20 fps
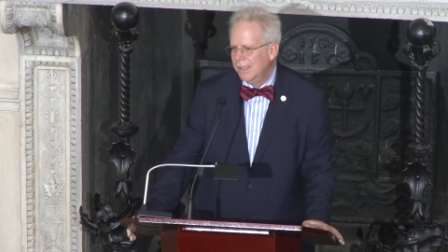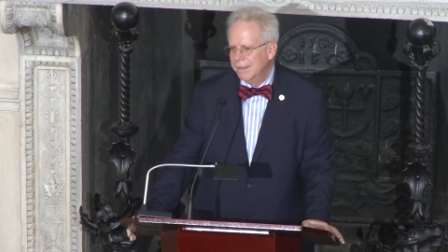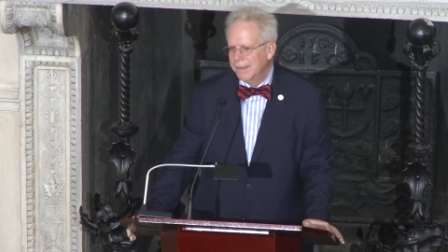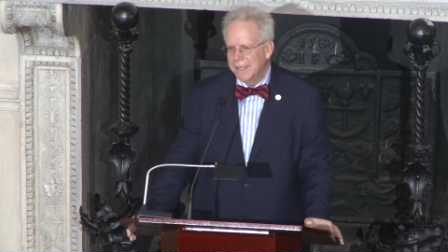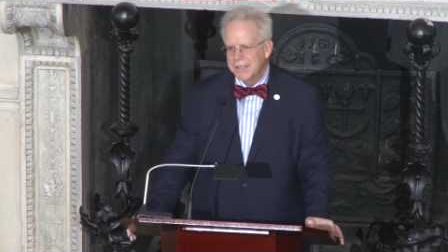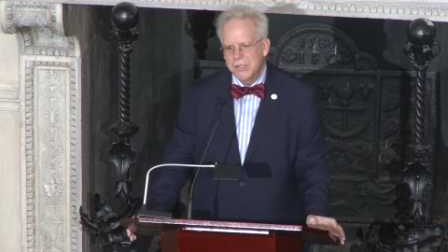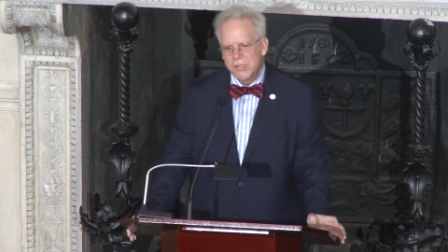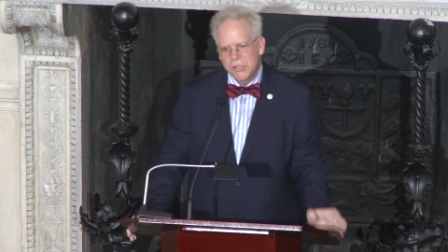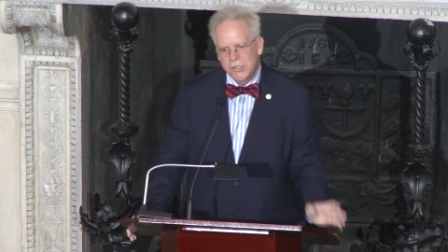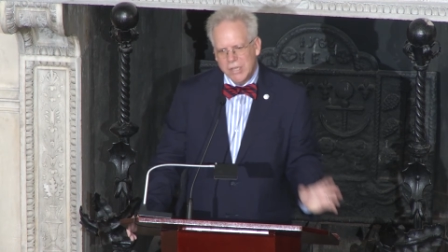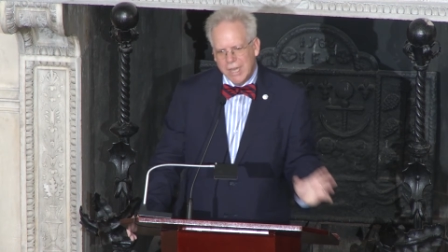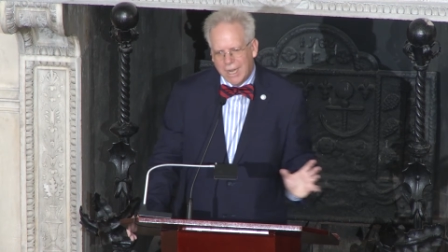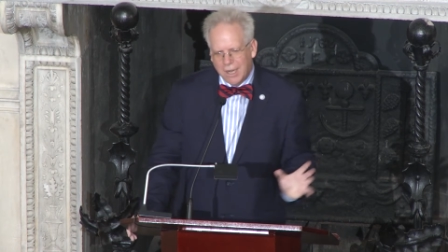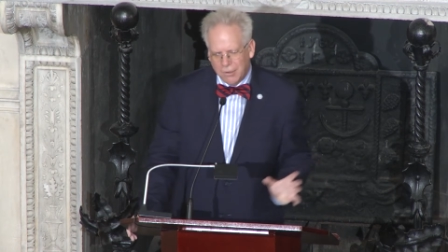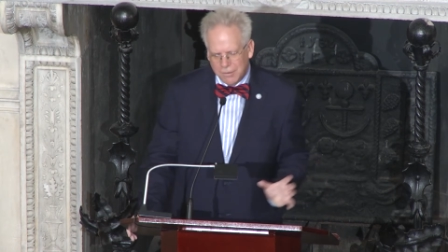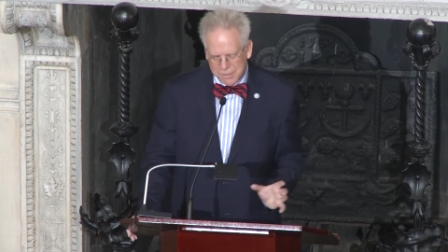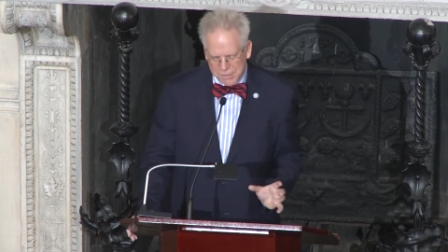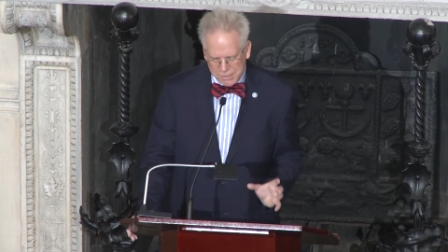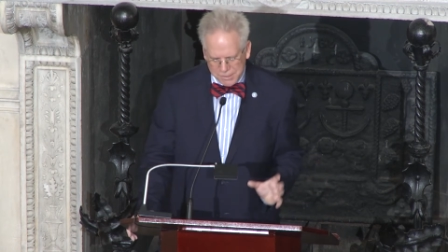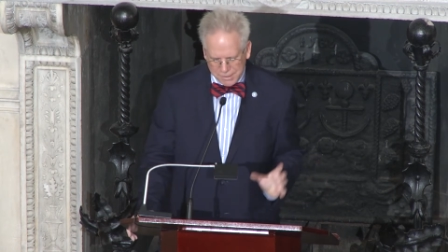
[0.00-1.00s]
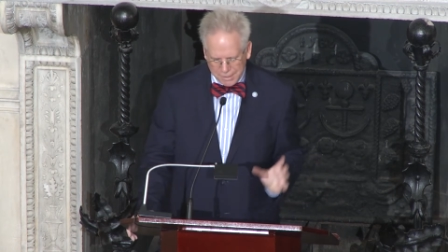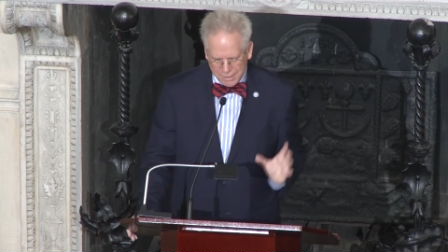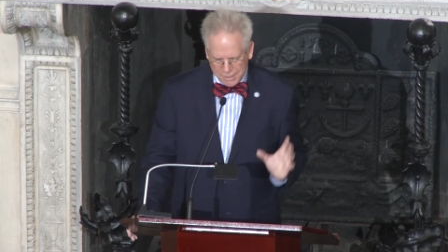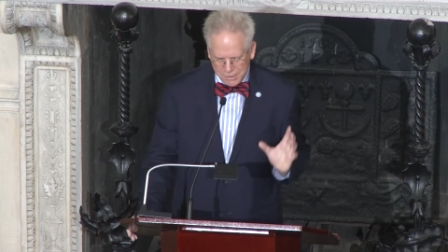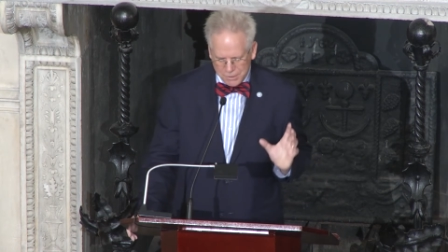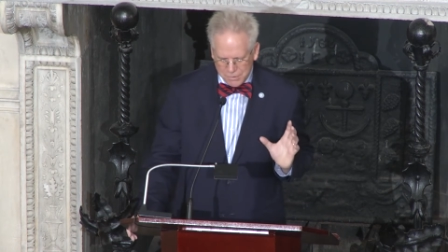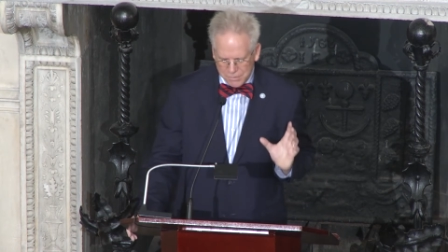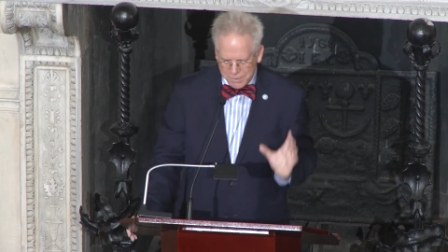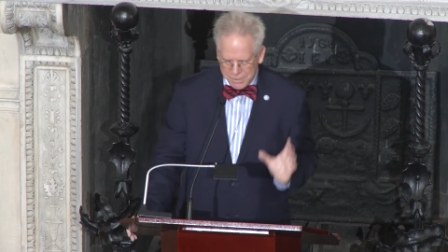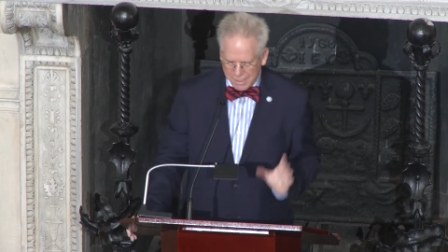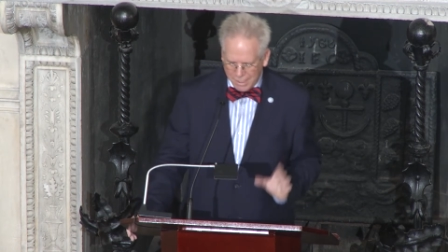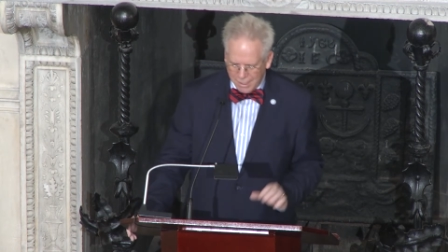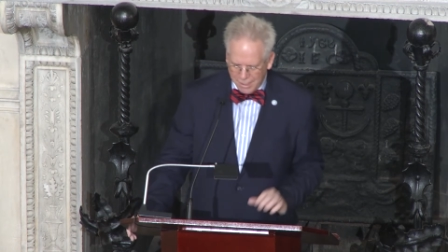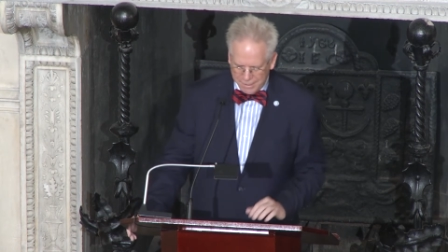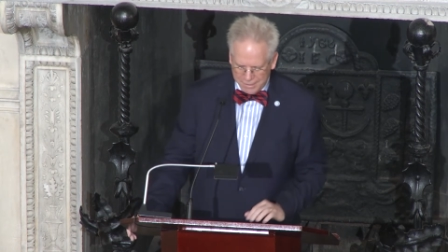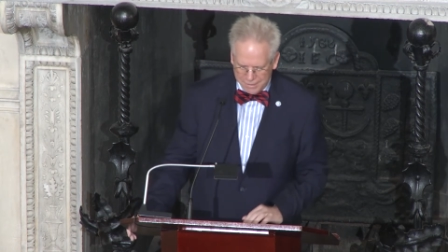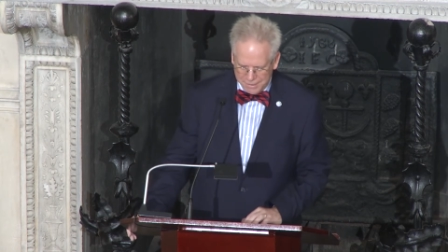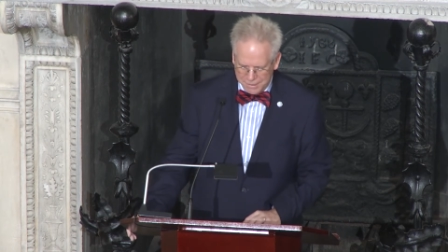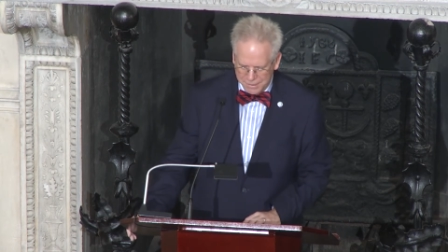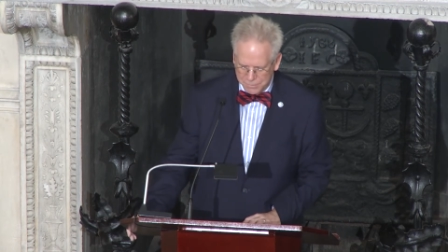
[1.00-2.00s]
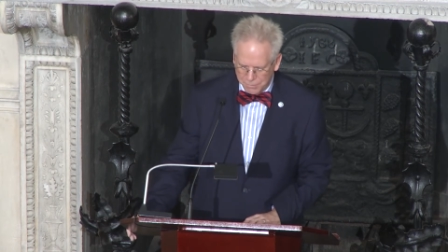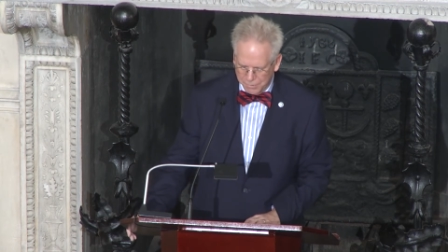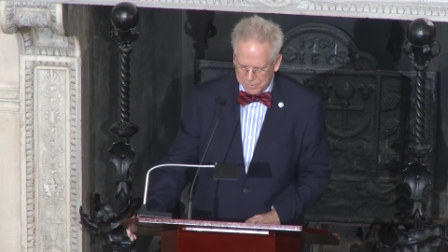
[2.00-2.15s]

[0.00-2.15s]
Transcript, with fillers: that shouts and hosannas